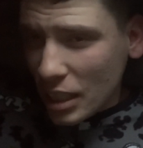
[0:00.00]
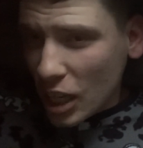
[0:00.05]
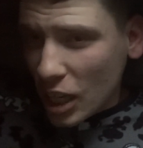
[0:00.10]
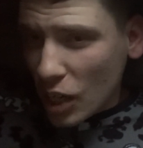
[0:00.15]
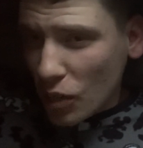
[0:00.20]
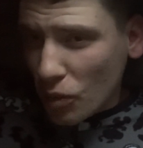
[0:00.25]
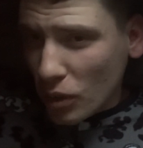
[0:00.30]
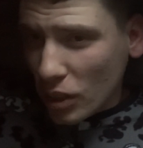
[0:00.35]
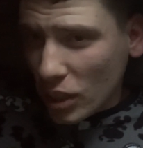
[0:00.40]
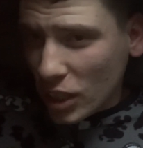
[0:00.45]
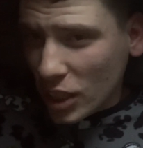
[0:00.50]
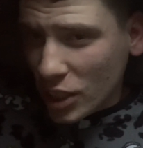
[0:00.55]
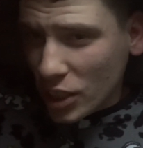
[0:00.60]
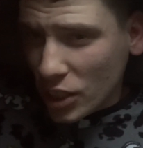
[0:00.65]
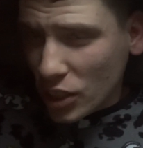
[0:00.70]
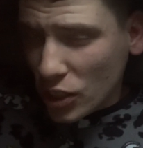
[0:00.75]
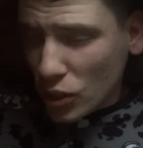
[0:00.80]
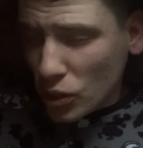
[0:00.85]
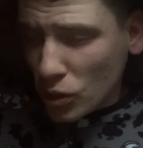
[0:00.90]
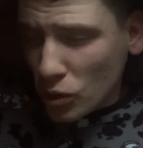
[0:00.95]
I really
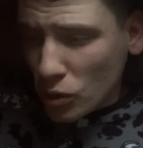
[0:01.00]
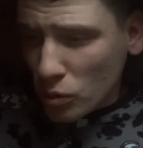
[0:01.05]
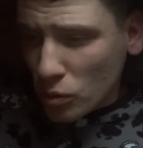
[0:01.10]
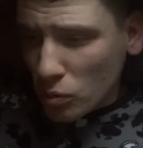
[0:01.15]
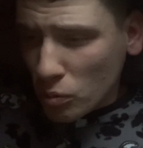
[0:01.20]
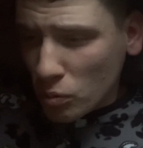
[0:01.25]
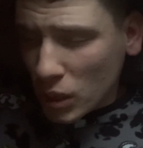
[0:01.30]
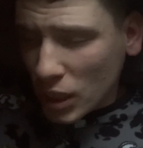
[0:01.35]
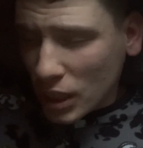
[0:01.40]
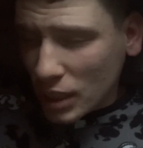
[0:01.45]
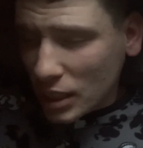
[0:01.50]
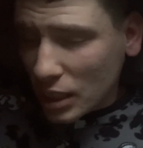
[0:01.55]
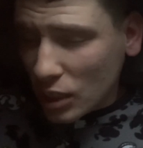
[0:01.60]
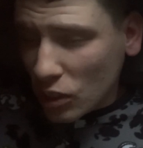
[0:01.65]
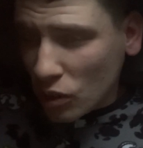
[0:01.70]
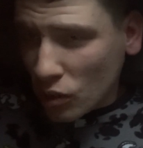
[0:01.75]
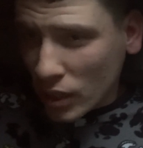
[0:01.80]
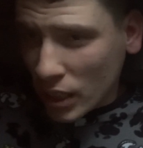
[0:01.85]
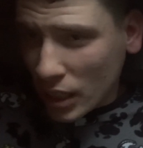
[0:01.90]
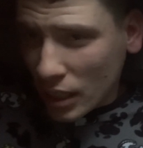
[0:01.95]
do, because I
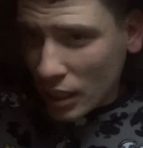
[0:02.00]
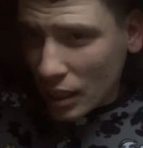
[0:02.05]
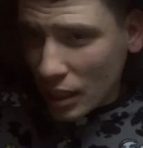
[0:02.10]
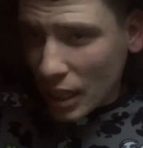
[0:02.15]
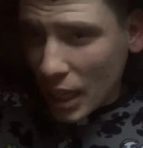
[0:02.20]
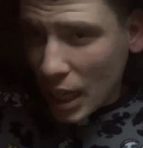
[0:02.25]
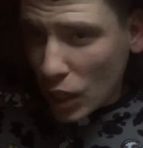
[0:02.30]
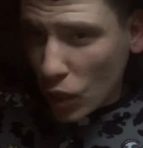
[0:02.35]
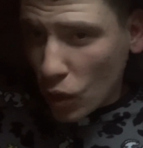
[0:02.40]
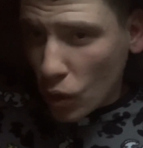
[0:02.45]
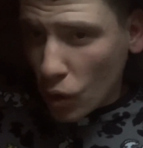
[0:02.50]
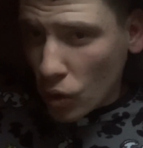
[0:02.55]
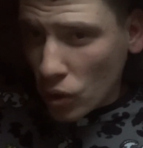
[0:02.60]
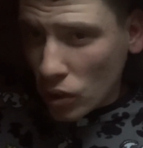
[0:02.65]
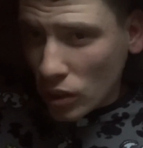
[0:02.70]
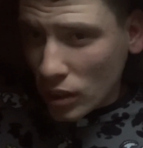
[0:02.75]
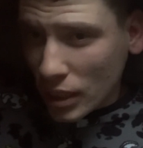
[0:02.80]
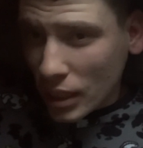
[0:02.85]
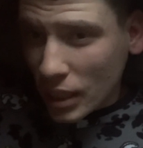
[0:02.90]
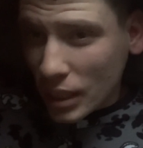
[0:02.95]
don't get it at
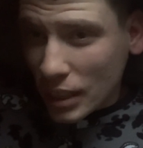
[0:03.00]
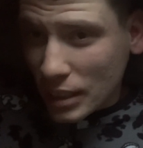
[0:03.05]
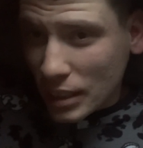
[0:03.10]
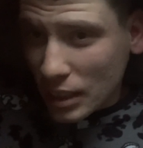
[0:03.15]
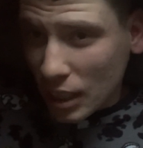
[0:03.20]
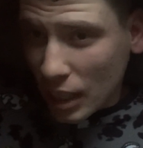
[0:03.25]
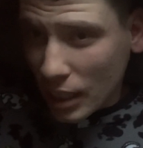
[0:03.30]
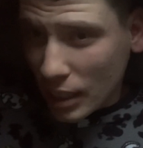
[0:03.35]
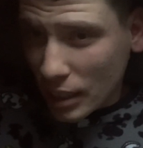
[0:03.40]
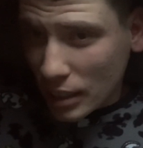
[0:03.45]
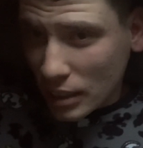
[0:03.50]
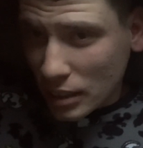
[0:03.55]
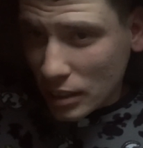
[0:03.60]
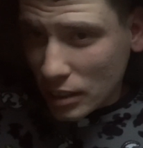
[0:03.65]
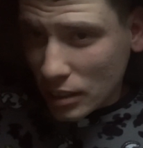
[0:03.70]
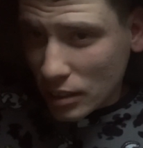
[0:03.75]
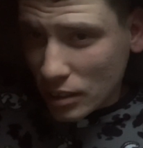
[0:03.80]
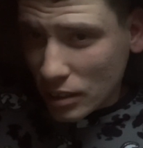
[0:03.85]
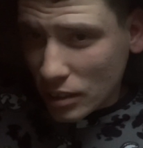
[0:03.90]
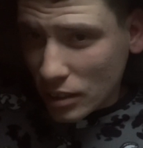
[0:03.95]
all, in the
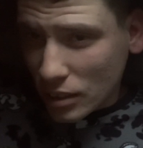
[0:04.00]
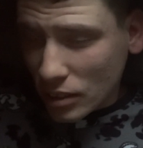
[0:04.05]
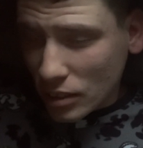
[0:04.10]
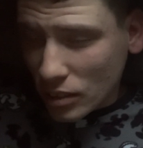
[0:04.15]
slightest.